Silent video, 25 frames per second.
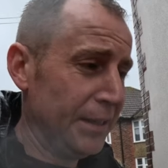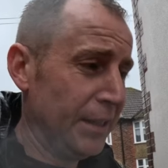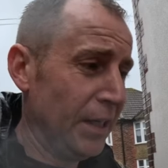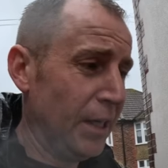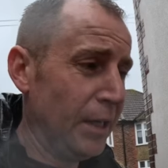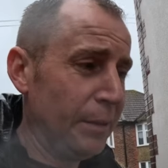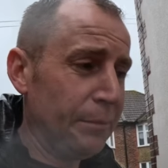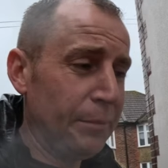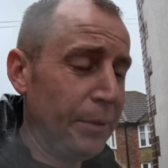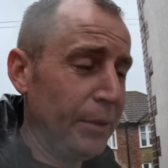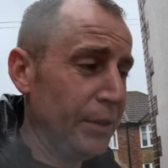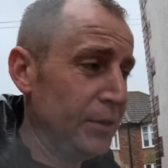
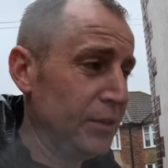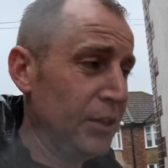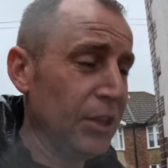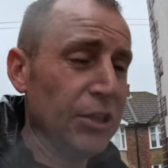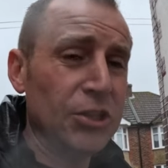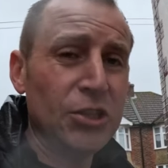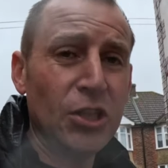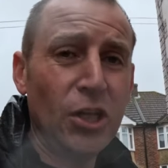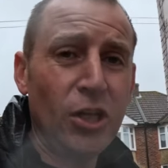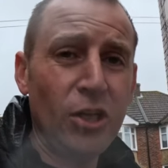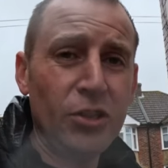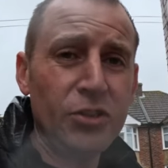up to the
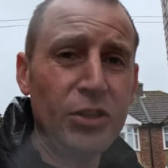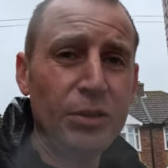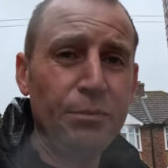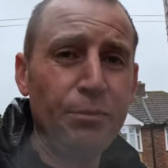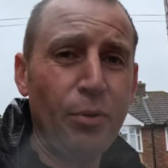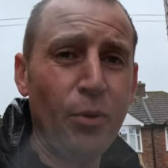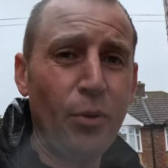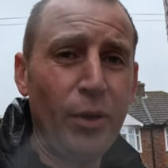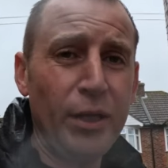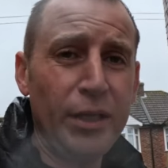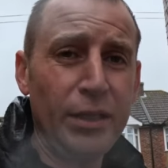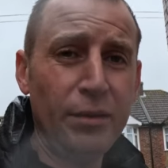charging
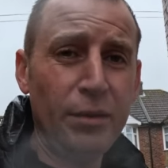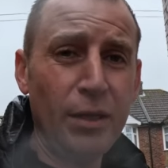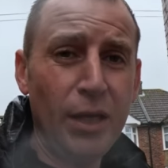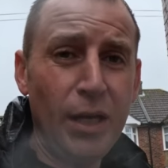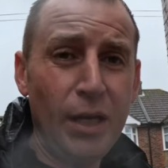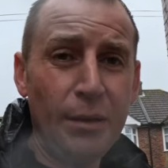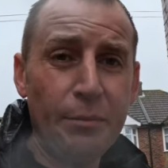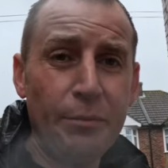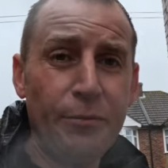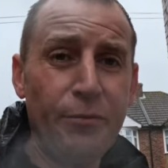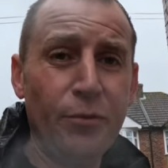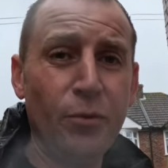point
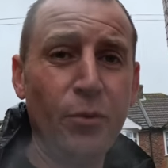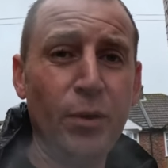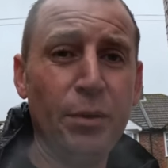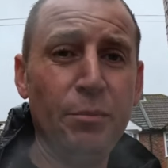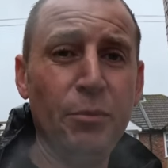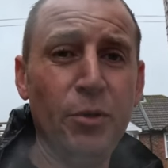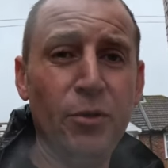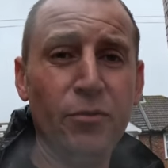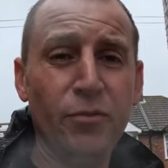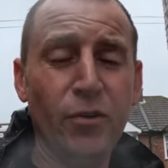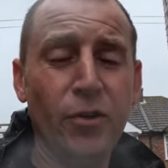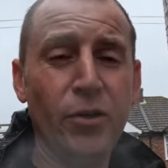before we
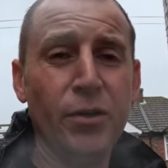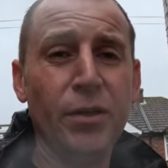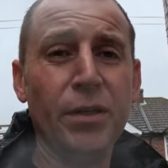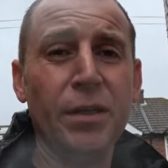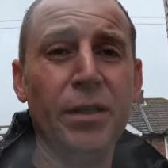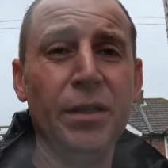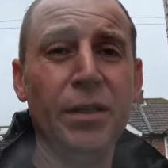move on.